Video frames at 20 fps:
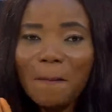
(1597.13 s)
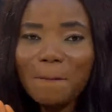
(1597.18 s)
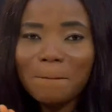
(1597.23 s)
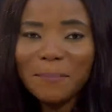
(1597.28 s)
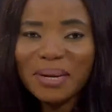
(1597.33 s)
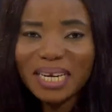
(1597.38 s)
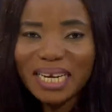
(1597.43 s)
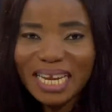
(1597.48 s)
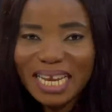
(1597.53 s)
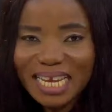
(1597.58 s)

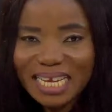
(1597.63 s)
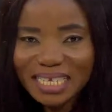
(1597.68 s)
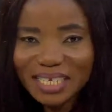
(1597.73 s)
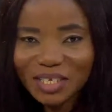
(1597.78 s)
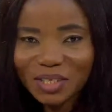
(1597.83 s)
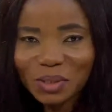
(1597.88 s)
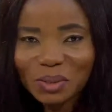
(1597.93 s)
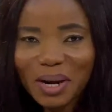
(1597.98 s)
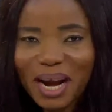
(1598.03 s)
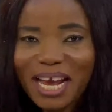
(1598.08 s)

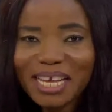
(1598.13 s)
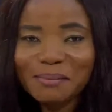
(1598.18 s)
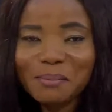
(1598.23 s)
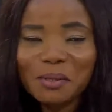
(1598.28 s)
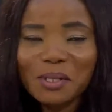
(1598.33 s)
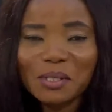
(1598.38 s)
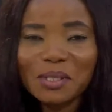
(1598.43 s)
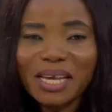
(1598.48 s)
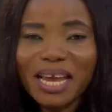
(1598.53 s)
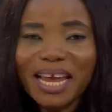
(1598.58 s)
please try as
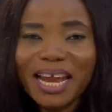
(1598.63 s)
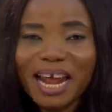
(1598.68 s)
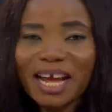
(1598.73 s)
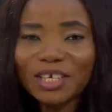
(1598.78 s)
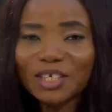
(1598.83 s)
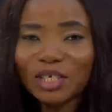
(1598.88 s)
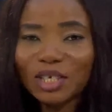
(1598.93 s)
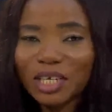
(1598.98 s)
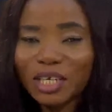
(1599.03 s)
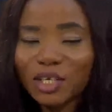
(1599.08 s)
much as you can
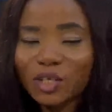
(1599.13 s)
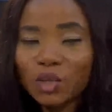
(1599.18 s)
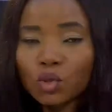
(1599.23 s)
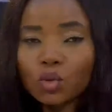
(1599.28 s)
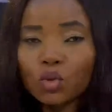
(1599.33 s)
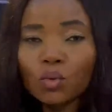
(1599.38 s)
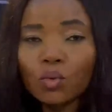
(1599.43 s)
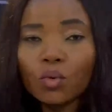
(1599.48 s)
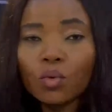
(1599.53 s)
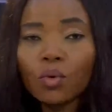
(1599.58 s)
actually
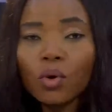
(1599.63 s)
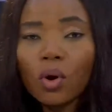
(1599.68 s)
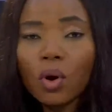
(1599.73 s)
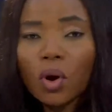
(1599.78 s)
to,